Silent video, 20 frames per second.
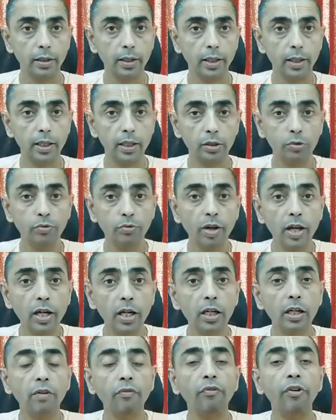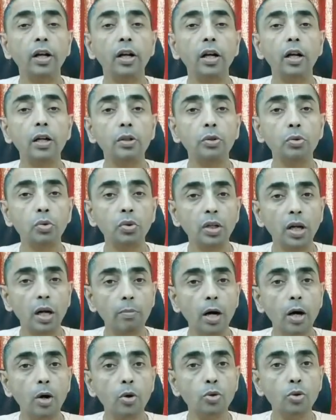It is very difficult to
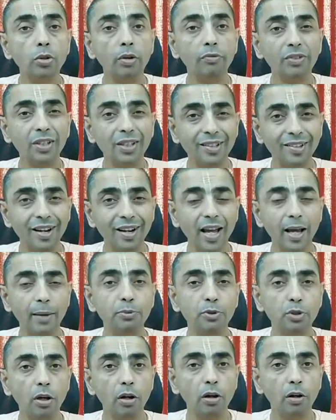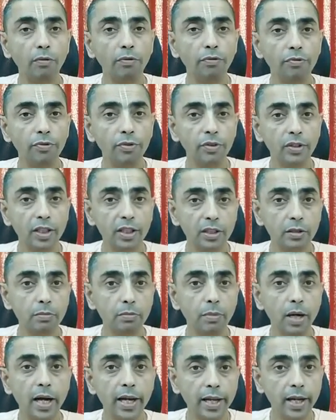come out of the traps of this
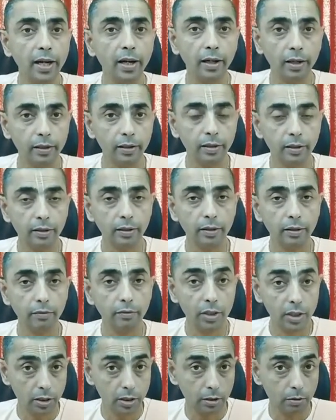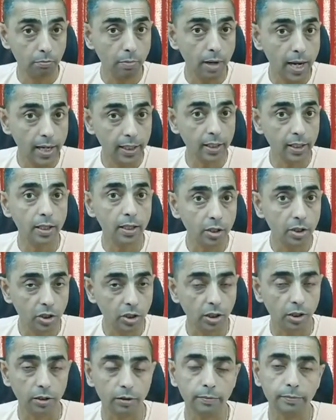Maya, which is my
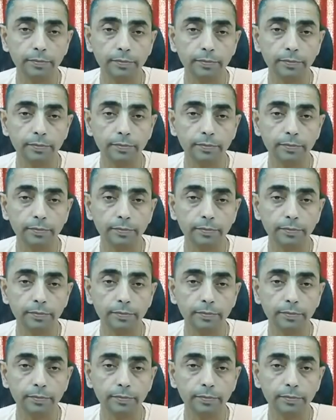energy.